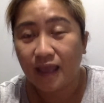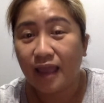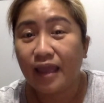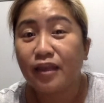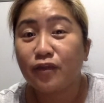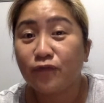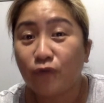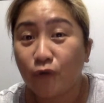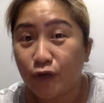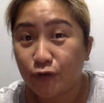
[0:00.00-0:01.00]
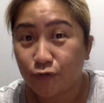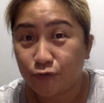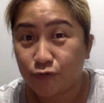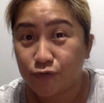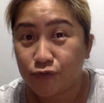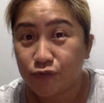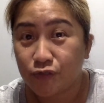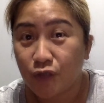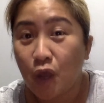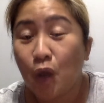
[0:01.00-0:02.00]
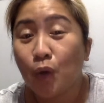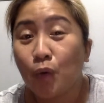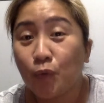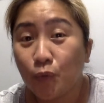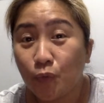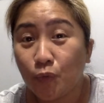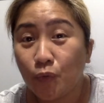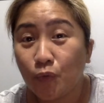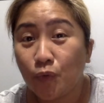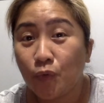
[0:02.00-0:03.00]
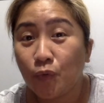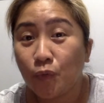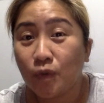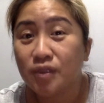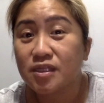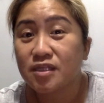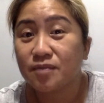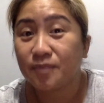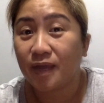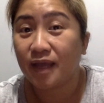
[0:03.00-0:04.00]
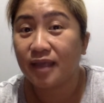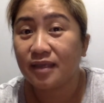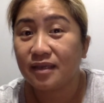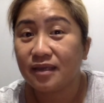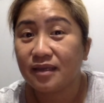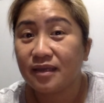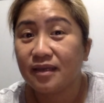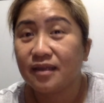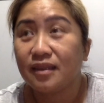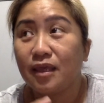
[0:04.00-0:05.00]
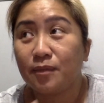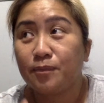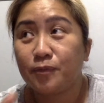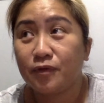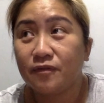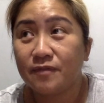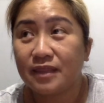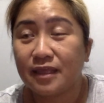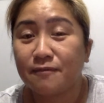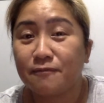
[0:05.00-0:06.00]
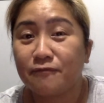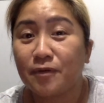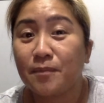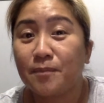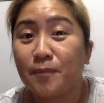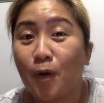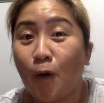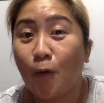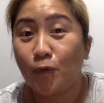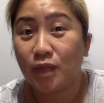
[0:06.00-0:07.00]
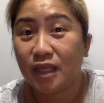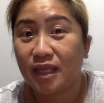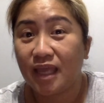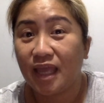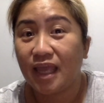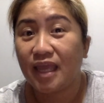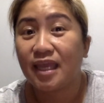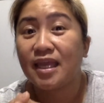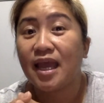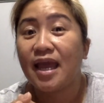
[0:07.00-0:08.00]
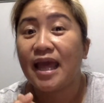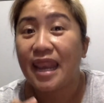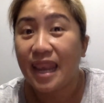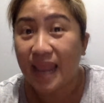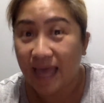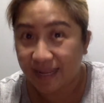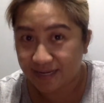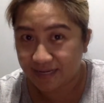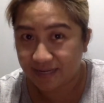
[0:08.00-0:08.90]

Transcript: any foreigners who wants to buy, they prohibit them from owning a land,